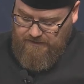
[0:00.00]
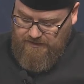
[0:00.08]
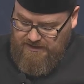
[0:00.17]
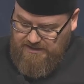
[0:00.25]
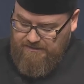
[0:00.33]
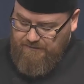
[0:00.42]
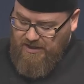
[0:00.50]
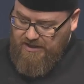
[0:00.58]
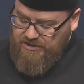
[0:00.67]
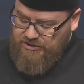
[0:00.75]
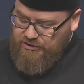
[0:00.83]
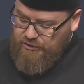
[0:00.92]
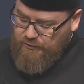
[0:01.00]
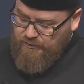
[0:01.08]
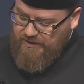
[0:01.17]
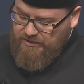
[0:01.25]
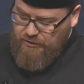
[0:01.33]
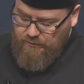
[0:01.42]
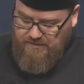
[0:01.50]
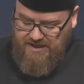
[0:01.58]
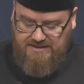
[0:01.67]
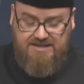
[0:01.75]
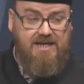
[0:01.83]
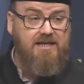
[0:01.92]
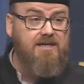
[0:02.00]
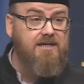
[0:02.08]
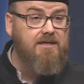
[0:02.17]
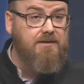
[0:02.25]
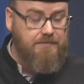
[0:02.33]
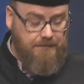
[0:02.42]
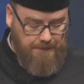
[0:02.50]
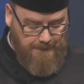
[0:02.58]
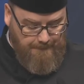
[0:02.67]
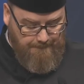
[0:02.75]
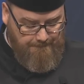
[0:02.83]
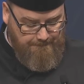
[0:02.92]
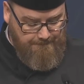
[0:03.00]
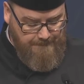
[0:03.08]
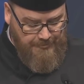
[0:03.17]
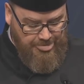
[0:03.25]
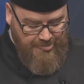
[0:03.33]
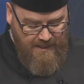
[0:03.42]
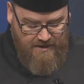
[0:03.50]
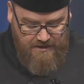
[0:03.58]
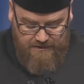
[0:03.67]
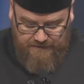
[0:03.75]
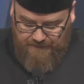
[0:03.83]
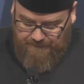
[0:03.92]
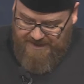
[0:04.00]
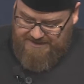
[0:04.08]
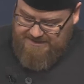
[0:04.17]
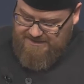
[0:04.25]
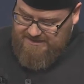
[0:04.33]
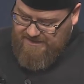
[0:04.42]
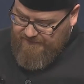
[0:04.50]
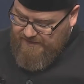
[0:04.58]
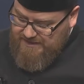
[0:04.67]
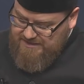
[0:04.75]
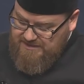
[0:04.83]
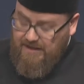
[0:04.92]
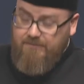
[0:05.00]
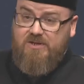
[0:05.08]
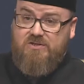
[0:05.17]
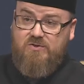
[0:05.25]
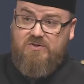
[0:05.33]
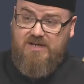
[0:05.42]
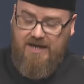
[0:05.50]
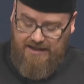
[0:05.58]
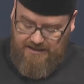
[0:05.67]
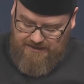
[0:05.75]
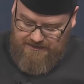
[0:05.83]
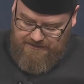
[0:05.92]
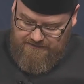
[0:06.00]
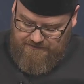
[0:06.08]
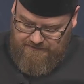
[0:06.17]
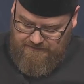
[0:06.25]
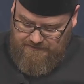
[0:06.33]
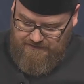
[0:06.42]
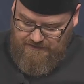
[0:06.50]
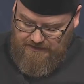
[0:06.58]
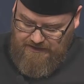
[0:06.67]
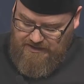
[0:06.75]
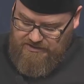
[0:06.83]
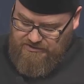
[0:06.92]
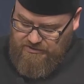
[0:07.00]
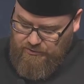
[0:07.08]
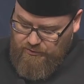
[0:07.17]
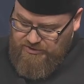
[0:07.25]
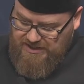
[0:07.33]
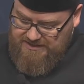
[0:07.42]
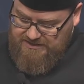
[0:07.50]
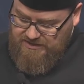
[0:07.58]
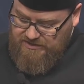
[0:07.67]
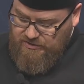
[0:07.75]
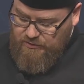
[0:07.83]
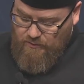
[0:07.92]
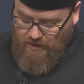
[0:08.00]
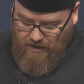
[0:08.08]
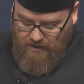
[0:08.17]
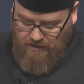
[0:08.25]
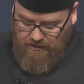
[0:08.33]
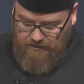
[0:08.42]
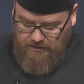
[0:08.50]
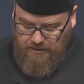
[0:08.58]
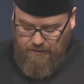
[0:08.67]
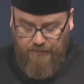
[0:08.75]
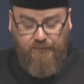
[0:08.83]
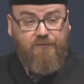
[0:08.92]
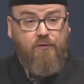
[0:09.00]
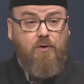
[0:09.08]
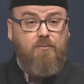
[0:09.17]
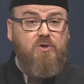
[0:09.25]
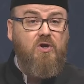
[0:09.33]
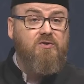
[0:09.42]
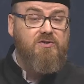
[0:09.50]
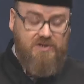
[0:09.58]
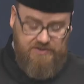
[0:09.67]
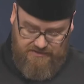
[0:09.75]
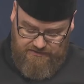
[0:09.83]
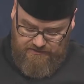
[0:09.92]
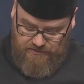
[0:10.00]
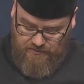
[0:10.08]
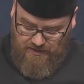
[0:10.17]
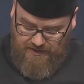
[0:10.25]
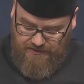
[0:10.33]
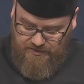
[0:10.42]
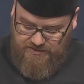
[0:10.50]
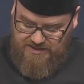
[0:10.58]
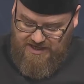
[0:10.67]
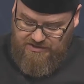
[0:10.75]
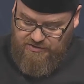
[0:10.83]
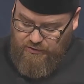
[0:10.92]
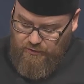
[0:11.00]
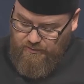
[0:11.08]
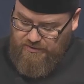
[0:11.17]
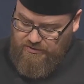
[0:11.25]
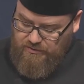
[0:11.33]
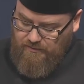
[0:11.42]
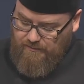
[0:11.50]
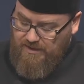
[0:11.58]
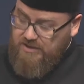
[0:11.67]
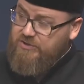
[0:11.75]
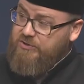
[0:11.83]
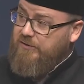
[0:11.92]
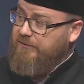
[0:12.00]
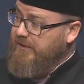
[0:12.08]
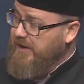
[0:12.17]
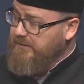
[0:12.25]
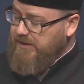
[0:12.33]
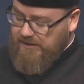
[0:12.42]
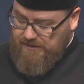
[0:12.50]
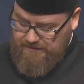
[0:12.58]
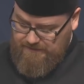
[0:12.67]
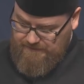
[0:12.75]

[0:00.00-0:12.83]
He admonished you that you may take heed. The basis of an Islamic society is to do justice to all, perform goodness to others as you would do amongst your family.